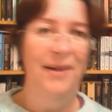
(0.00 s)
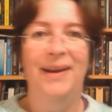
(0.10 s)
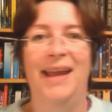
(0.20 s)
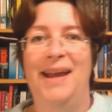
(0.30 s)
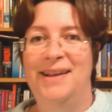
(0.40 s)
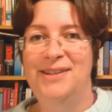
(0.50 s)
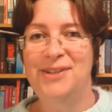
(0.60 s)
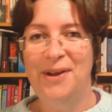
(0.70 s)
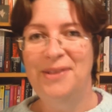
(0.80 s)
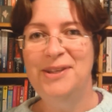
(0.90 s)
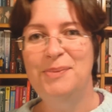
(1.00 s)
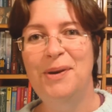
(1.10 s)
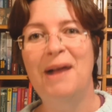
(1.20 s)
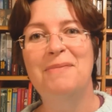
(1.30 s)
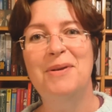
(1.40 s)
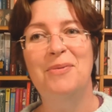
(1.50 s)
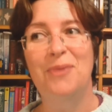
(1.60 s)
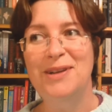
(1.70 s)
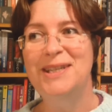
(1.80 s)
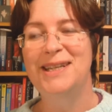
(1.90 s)
Okay, so this book I've been
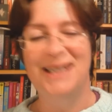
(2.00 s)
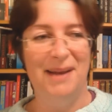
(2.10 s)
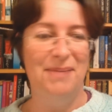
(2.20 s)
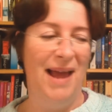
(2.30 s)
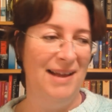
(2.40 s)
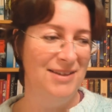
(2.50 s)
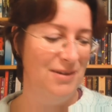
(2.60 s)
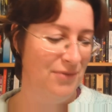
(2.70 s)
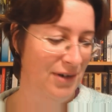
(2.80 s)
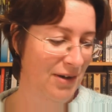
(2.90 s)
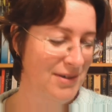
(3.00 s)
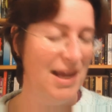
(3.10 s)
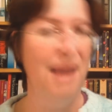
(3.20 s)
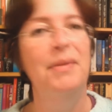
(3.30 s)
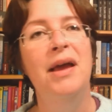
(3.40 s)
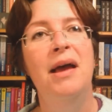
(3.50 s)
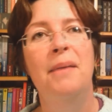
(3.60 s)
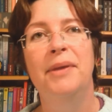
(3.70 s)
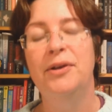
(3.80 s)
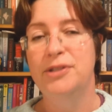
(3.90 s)
wanting to get my hands on for a long time
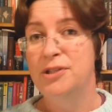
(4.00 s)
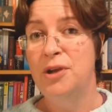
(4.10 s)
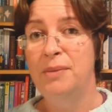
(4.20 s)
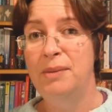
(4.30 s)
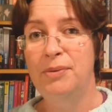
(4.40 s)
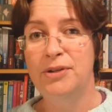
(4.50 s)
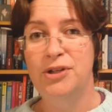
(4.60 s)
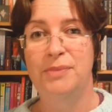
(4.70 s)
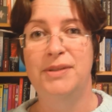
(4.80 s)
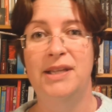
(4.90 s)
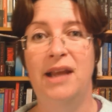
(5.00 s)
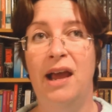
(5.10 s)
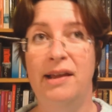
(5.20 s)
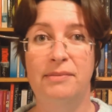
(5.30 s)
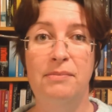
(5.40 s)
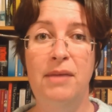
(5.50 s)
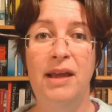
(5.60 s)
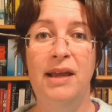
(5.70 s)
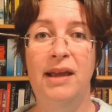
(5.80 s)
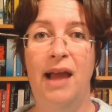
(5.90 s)
because so many booktubers that I
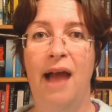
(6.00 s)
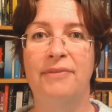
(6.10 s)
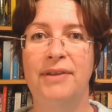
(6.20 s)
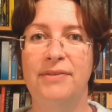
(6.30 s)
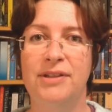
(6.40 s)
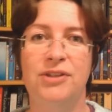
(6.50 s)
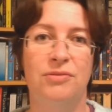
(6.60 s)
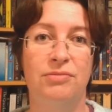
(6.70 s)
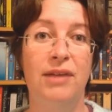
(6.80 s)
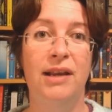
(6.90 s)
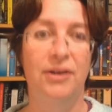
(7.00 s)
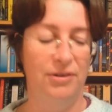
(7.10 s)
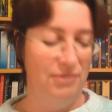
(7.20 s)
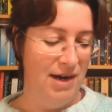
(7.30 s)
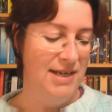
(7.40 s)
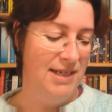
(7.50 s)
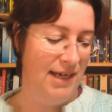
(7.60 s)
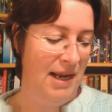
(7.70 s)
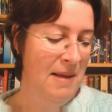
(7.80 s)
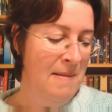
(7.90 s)
admire have given this a really good rating.